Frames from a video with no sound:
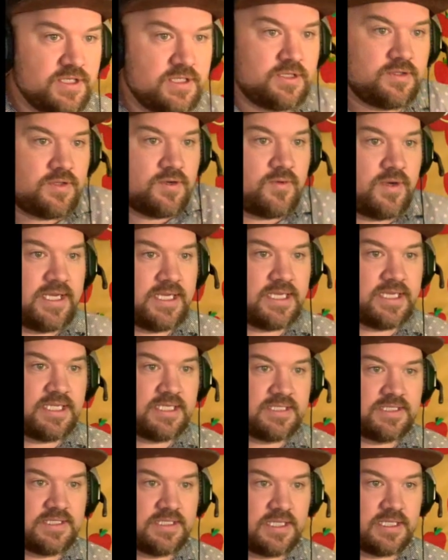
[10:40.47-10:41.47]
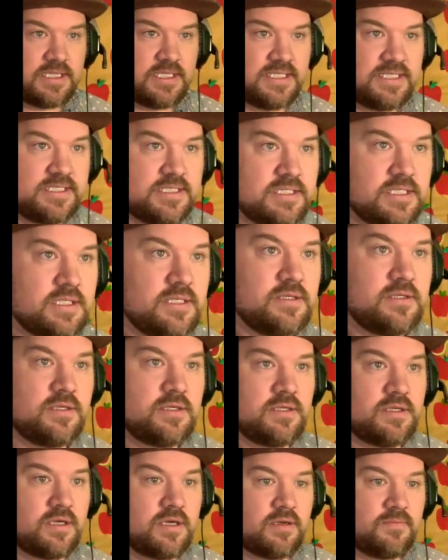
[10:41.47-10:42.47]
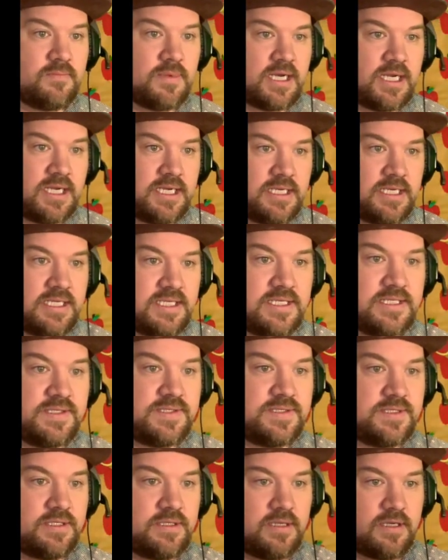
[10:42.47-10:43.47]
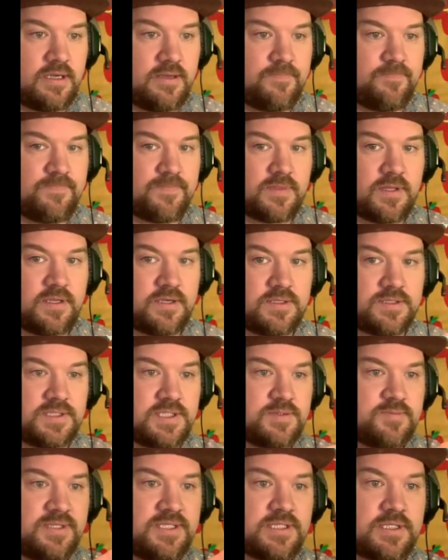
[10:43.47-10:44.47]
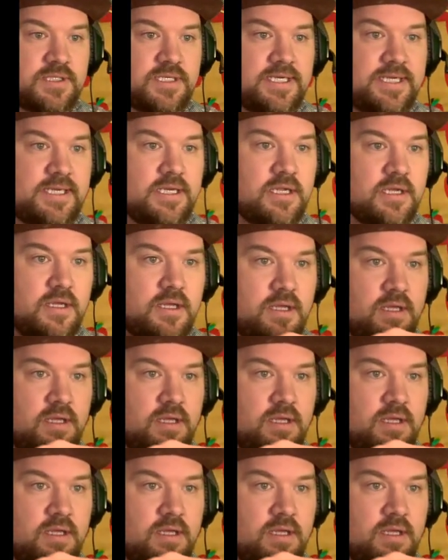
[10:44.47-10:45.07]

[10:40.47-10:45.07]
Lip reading: you the way it is, at least on mine, is there's a split screen.